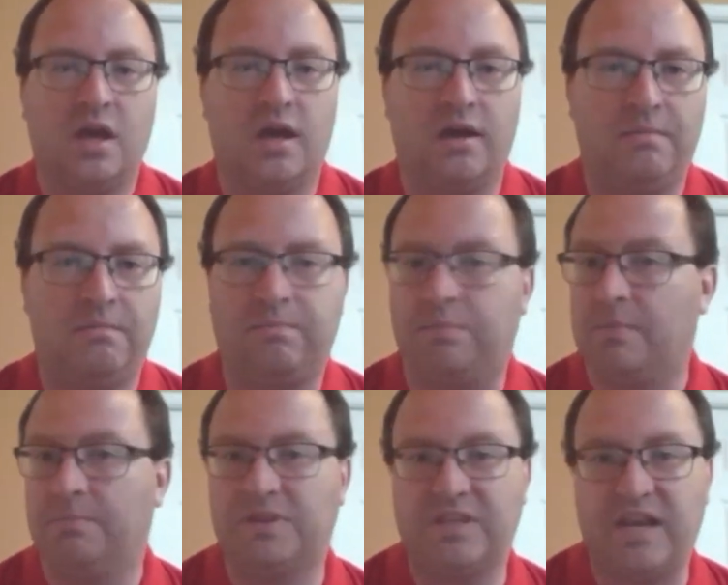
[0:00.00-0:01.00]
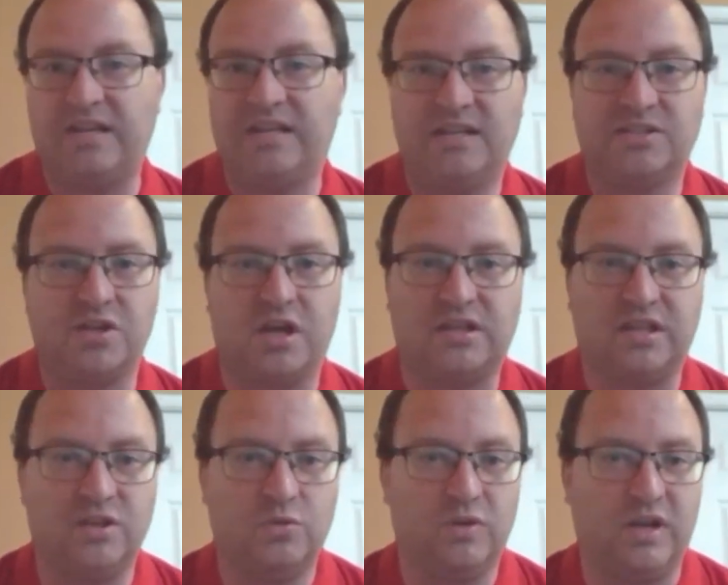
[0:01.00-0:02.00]
But the idea is not
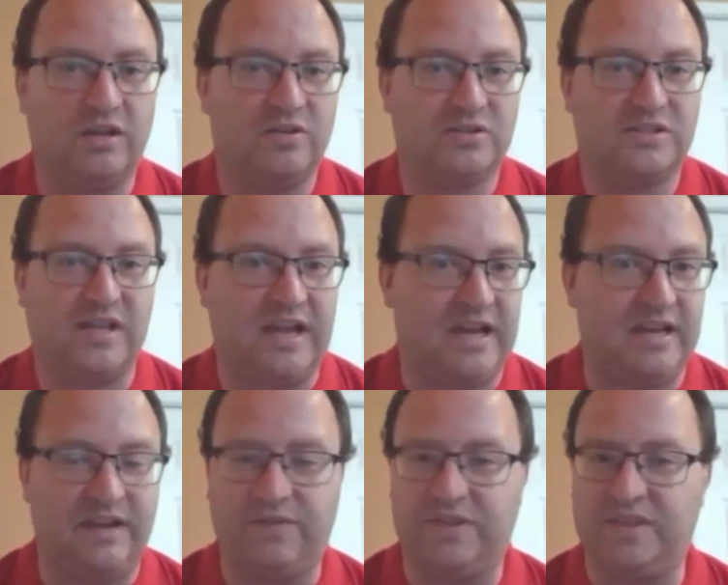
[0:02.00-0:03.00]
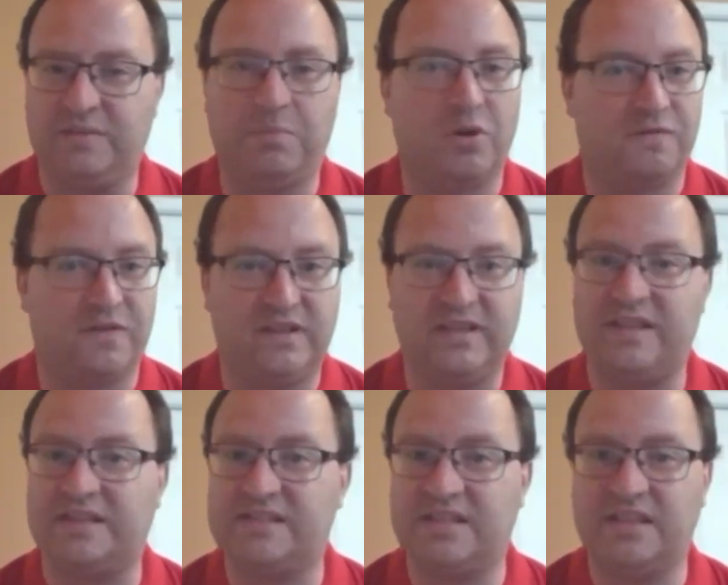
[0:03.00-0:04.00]
that you would understand everything perfectly
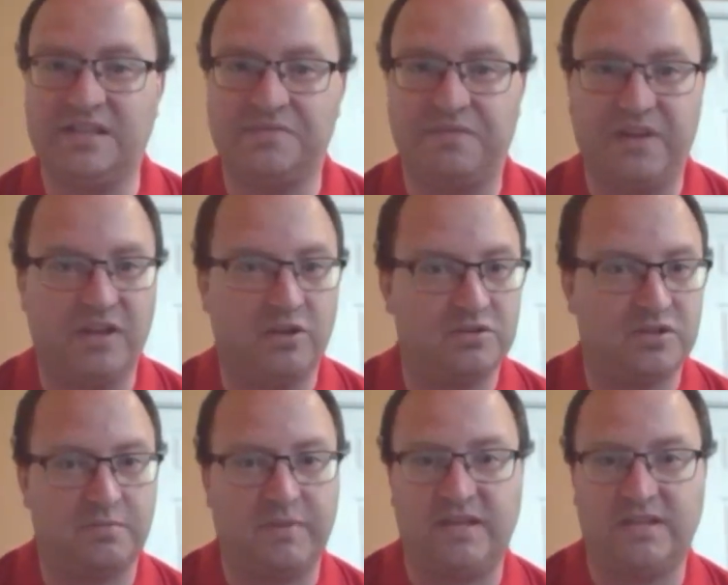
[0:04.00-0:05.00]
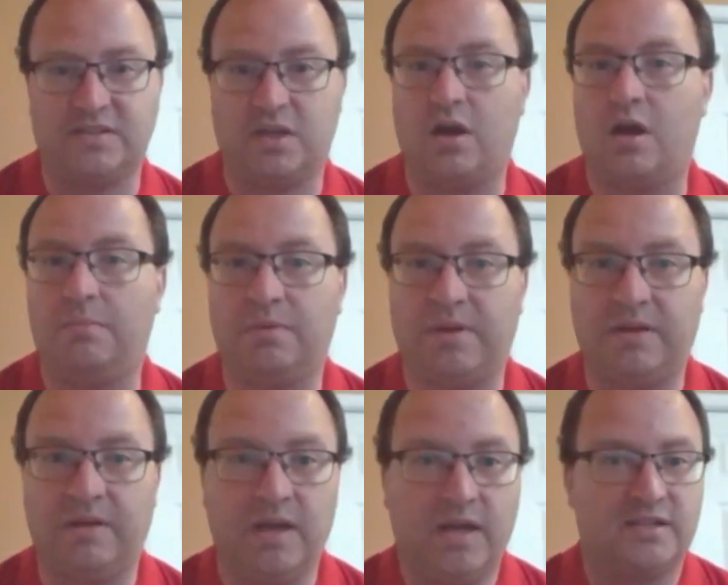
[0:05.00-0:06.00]
that's in these videos. They're meant as a
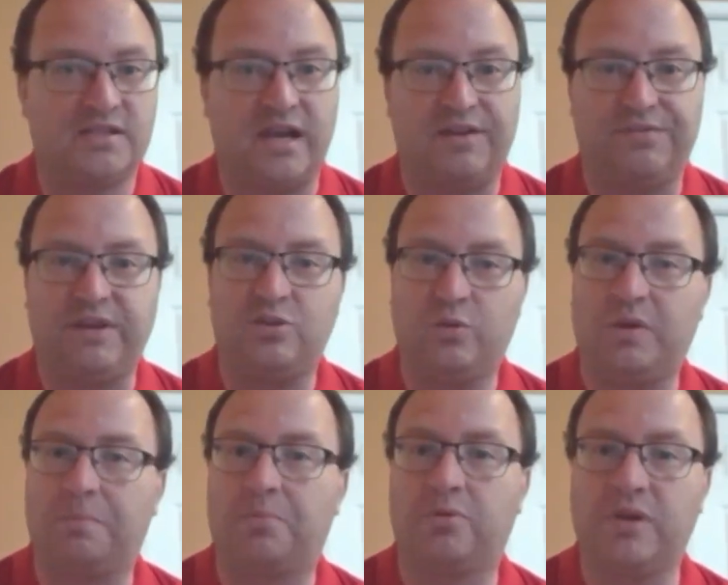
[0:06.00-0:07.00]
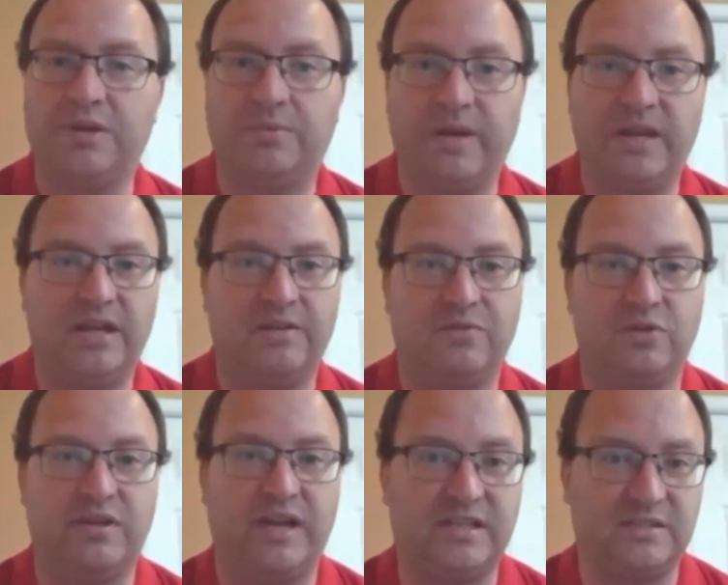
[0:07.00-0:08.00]
complement. It's kind of like doing a pre-reading of your
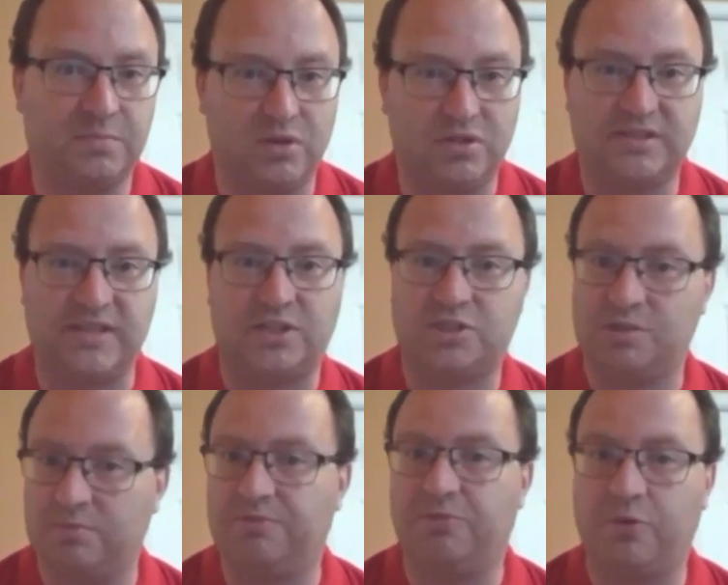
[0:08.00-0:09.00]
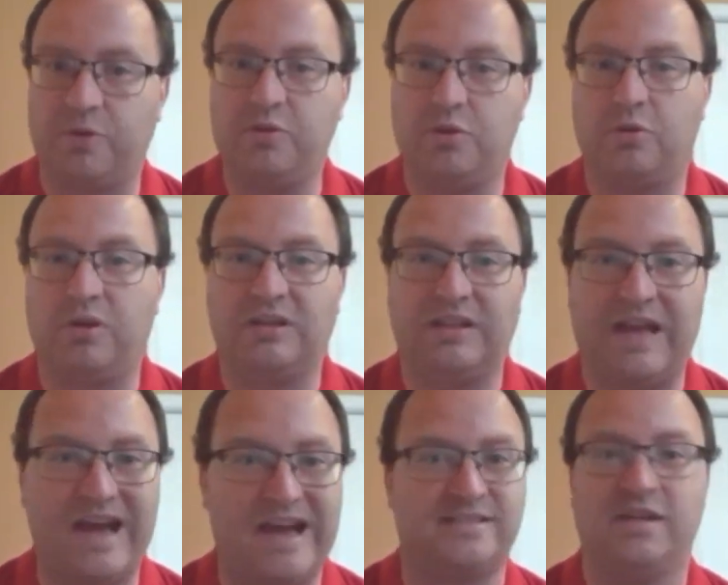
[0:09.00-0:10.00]
textbook section before you go to
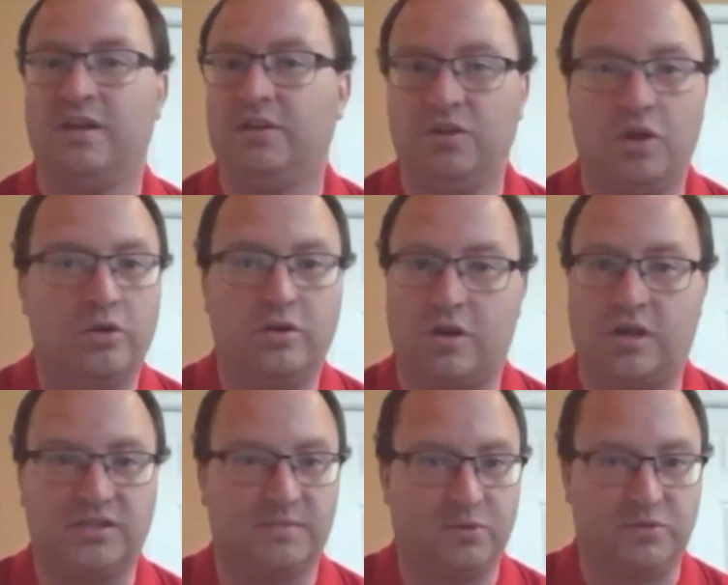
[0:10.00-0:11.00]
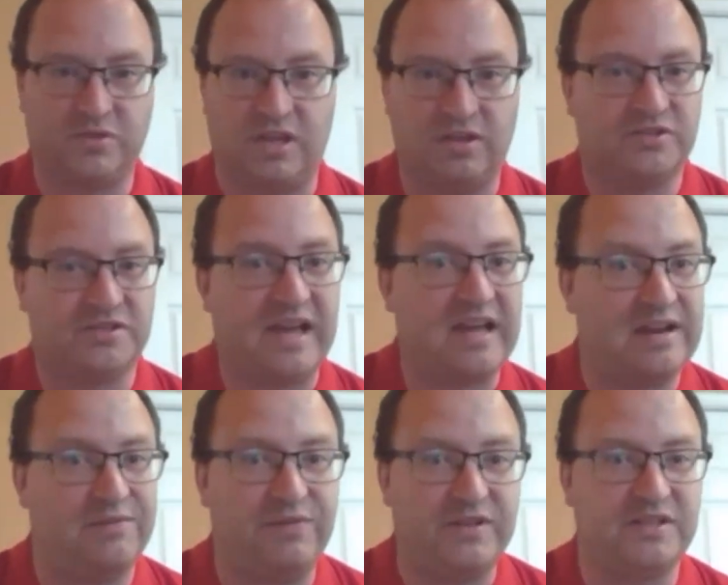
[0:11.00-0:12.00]
class. No, you're not supposed to understand
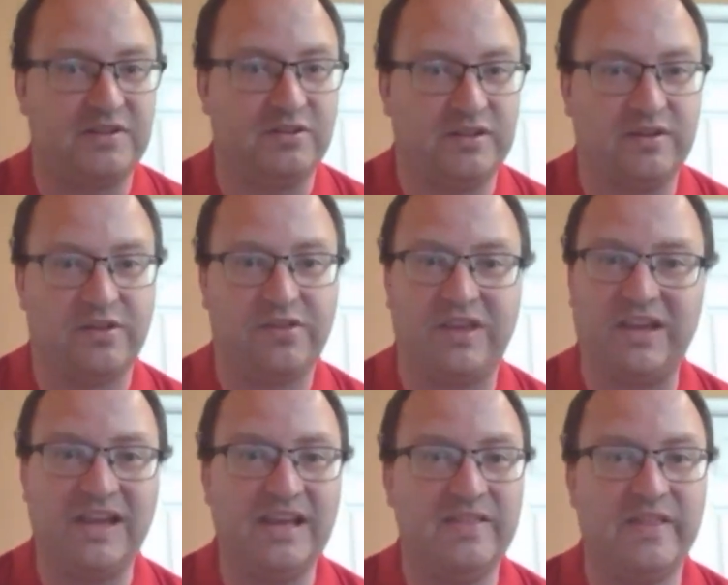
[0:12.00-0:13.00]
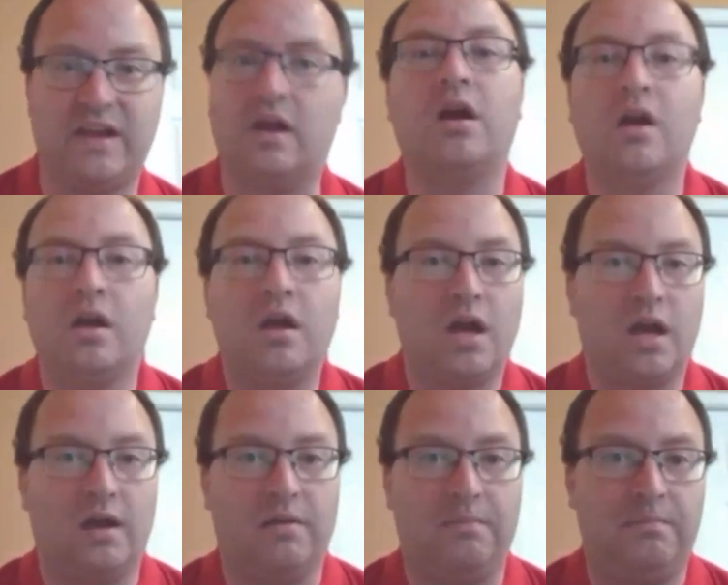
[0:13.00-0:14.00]
every single little thing in there,
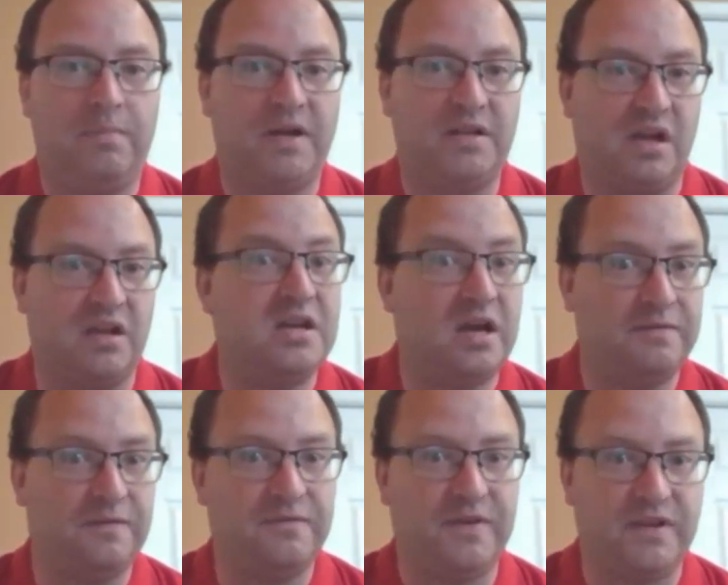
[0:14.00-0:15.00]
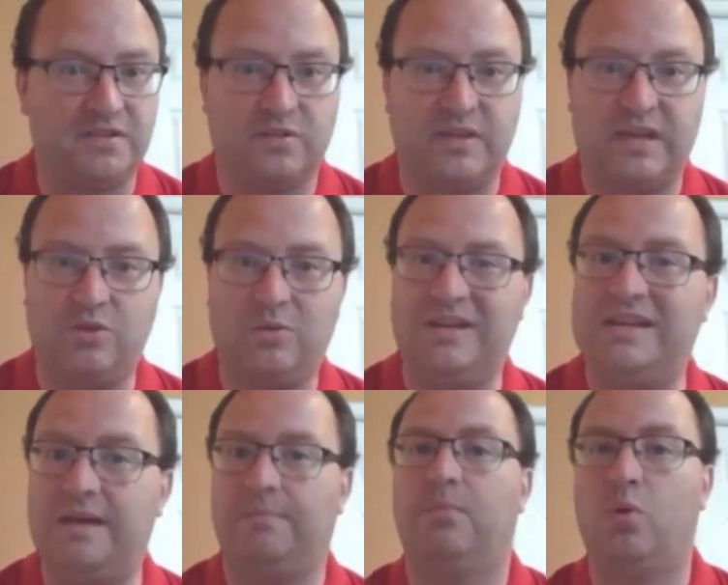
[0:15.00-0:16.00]
but enough of it so that you can
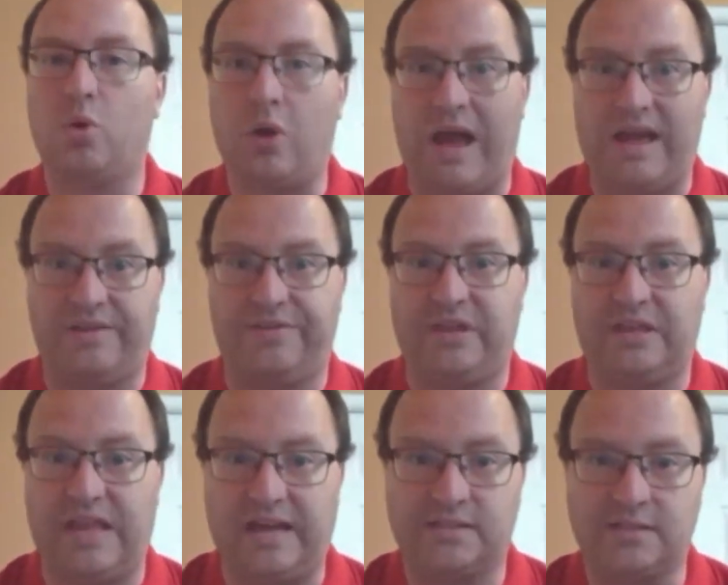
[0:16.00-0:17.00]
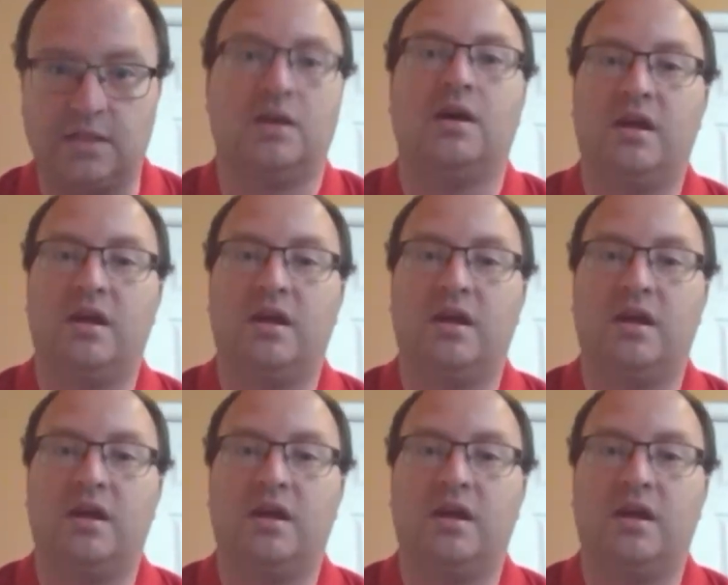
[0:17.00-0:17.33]
get more out of the class.